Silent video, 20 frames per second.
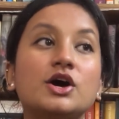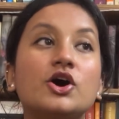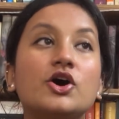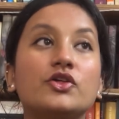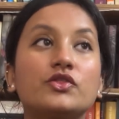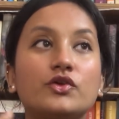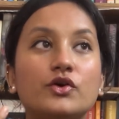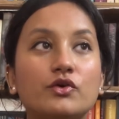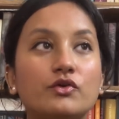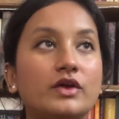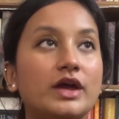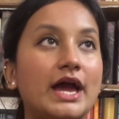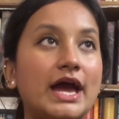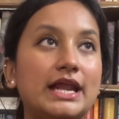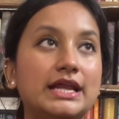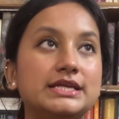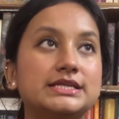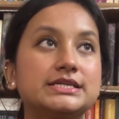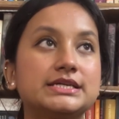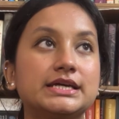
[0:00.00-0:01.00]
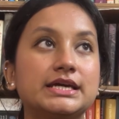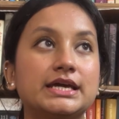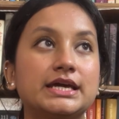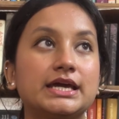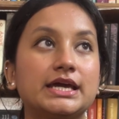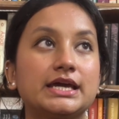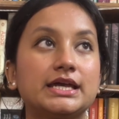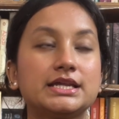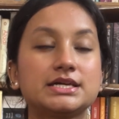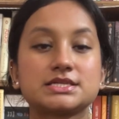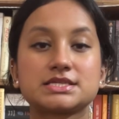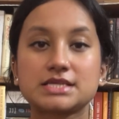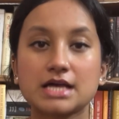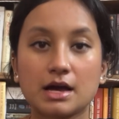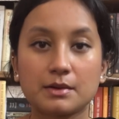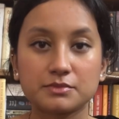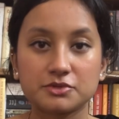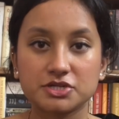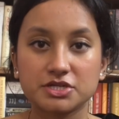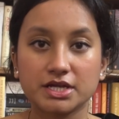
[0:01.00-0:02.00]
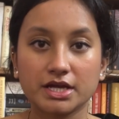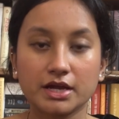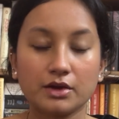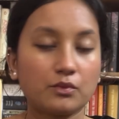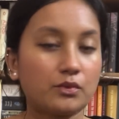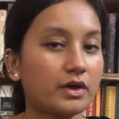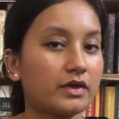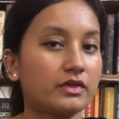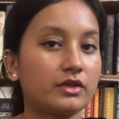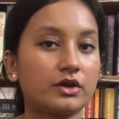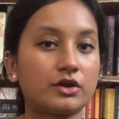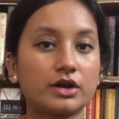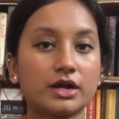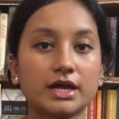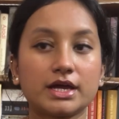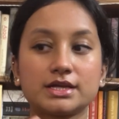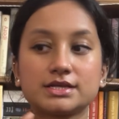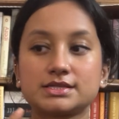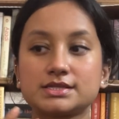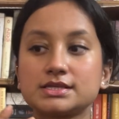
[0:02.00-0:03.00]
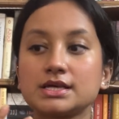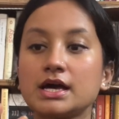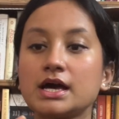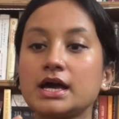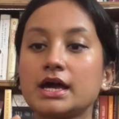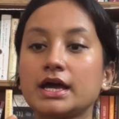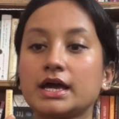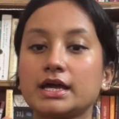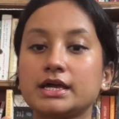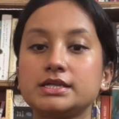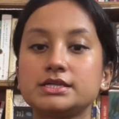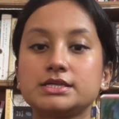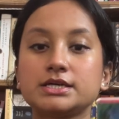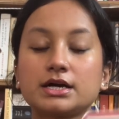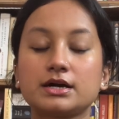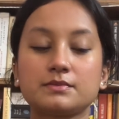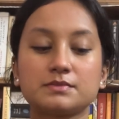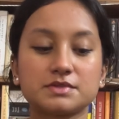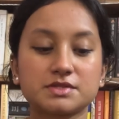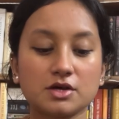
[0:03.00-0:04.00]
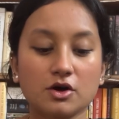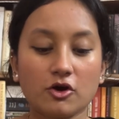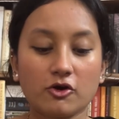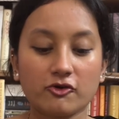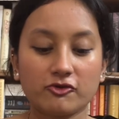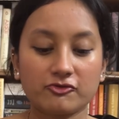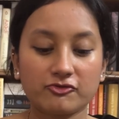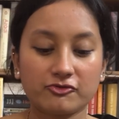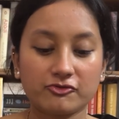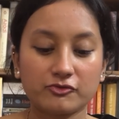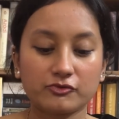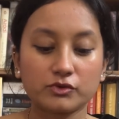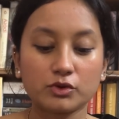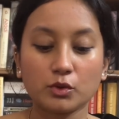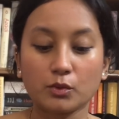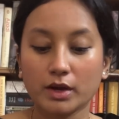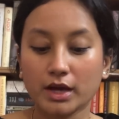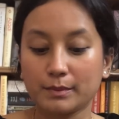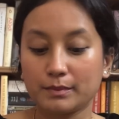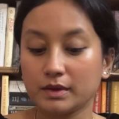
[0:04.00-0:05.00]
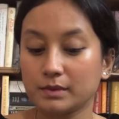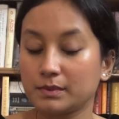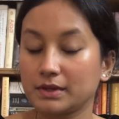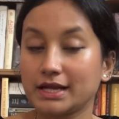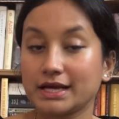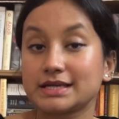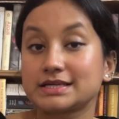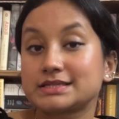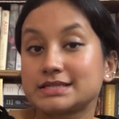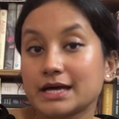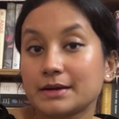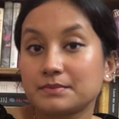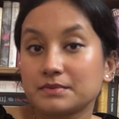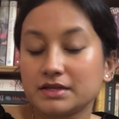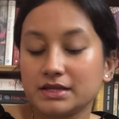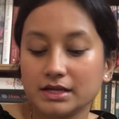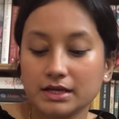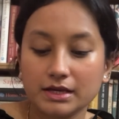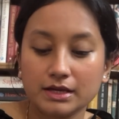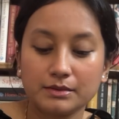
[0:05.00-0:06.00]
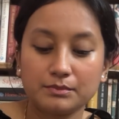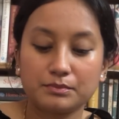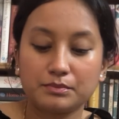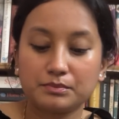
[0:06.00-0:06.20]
the reality in Assam today, whether it's in terms of the way people accept the